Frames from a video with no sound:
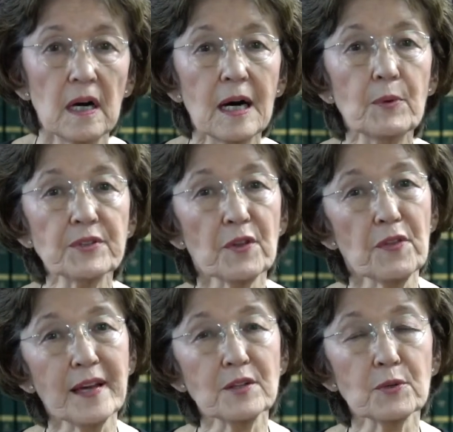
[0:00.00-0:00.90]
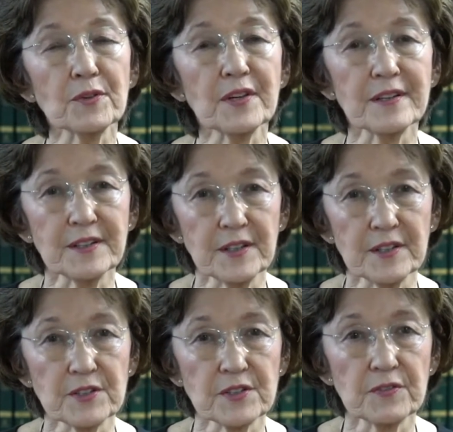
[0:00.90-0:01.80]
I want to thank North
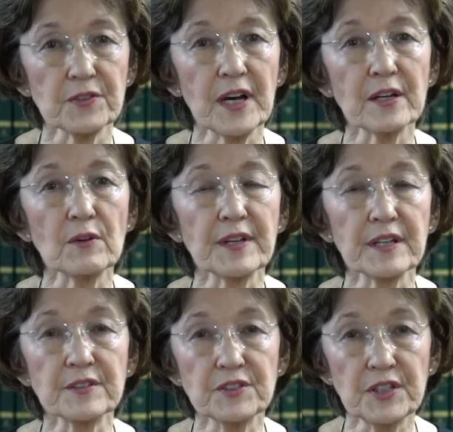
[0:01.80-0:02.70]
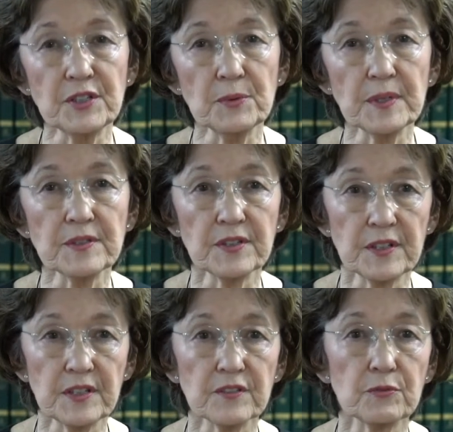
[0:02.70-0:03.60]
Carolinians for not only continuing to
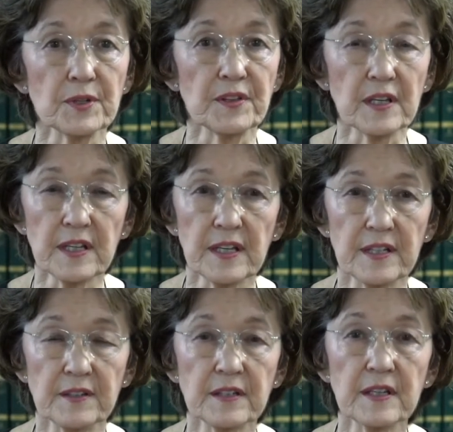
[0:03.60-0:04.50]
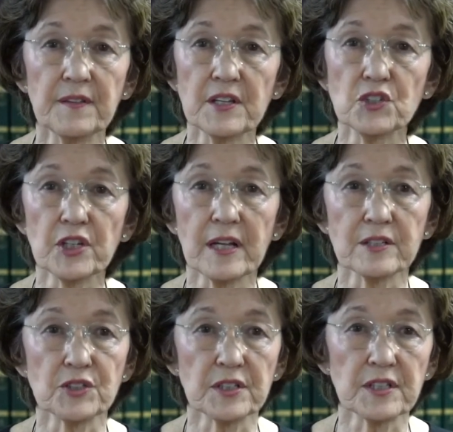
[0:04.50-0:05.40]
give what they can in these
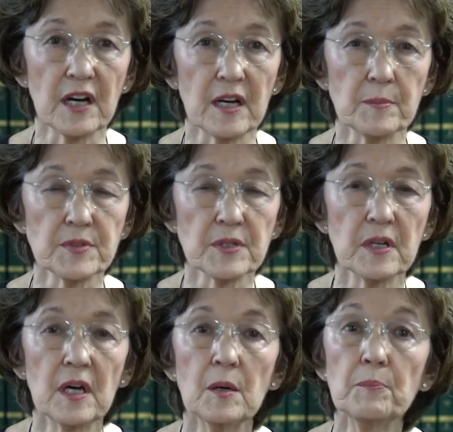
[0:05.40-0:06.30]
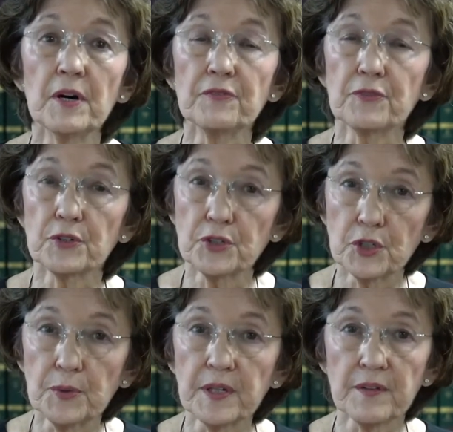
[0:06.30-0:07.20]
challenging times, but for
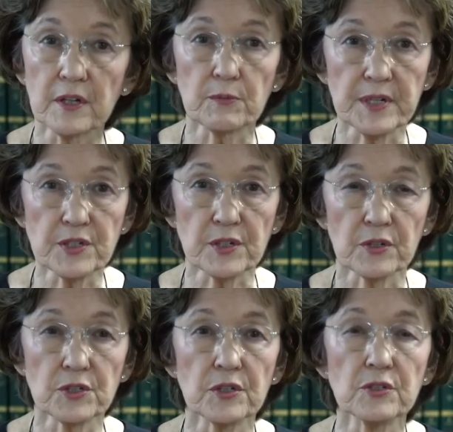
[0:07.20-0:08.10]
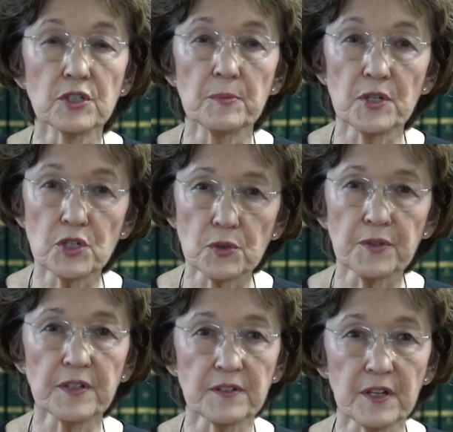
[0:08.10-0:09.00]
doing their research to be sure
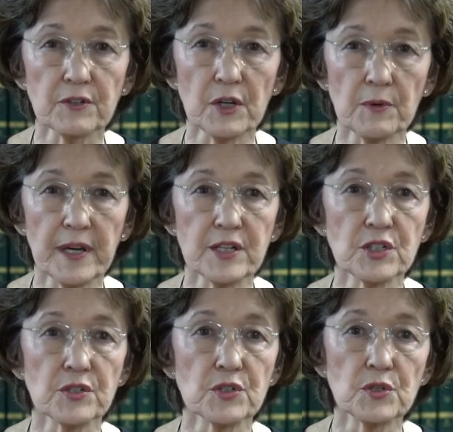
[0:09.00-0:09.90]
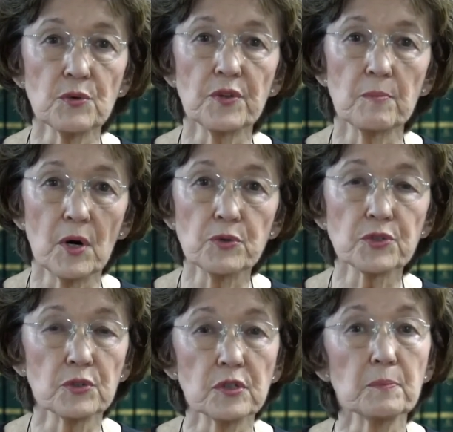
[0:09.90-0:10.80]
that their donations do the
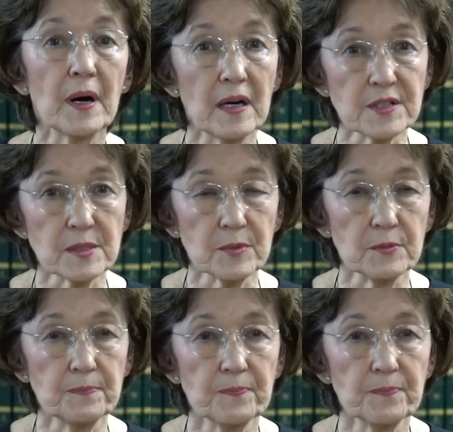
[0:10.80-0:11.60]
most good possible.